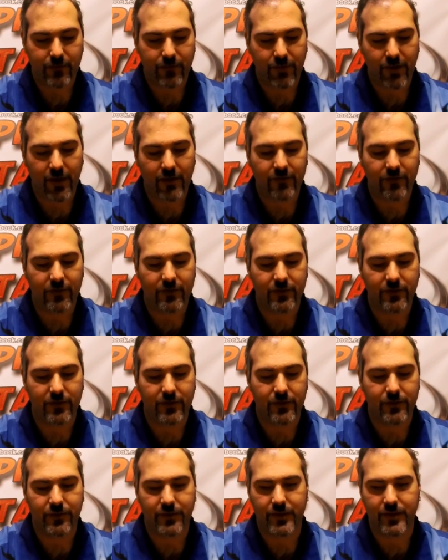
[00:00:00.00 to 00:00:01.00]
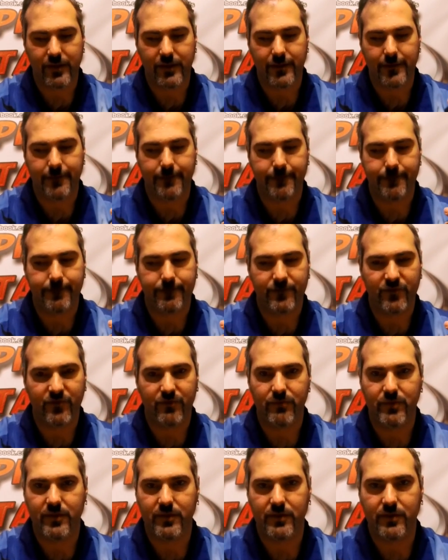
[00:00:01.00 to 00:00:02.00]
Surprisingly, though, the
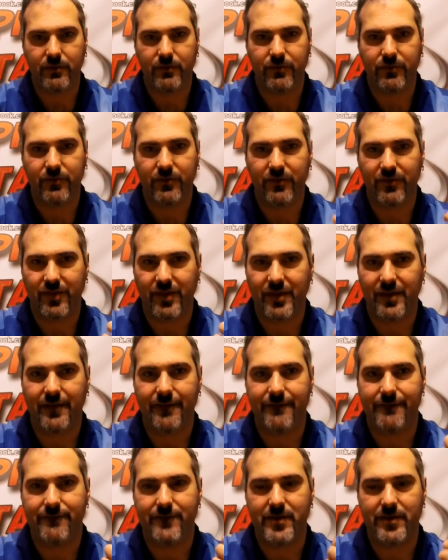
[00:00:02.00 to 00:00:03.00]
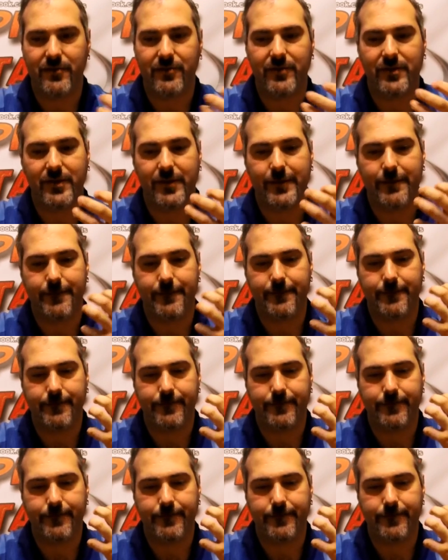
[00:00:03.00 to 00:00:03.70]
Jim Beam Ghost, it's not a very